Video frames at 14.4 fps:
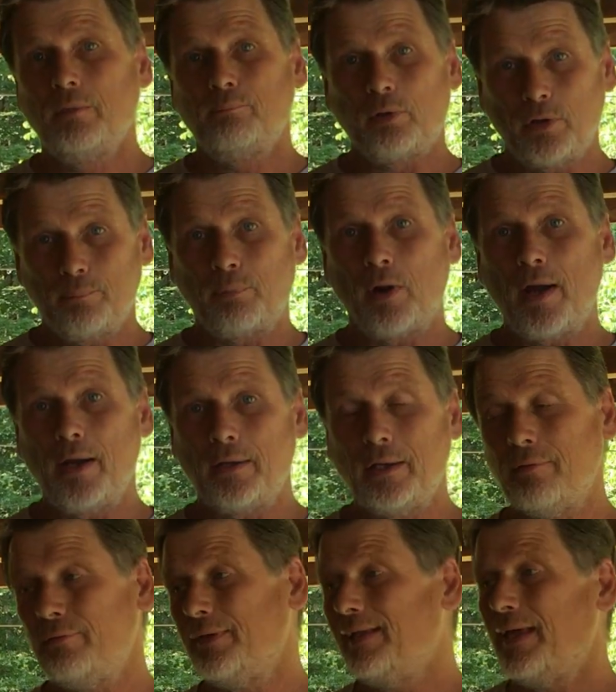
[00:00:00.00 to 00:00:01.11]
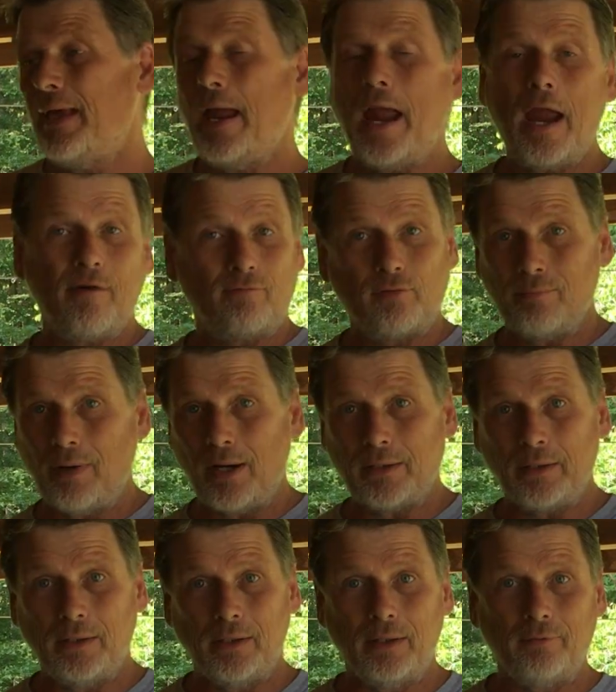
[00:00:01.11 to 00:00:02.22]
Pretty proud of it. Everybody
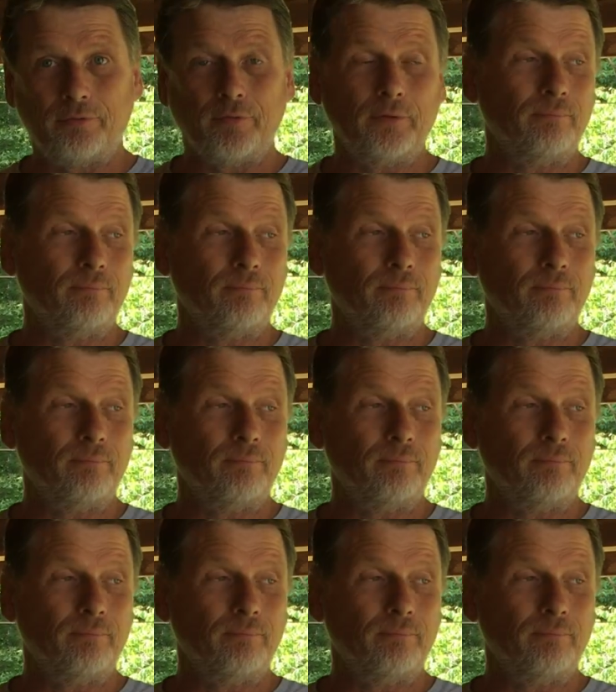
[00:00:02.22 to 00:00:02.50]
loves it.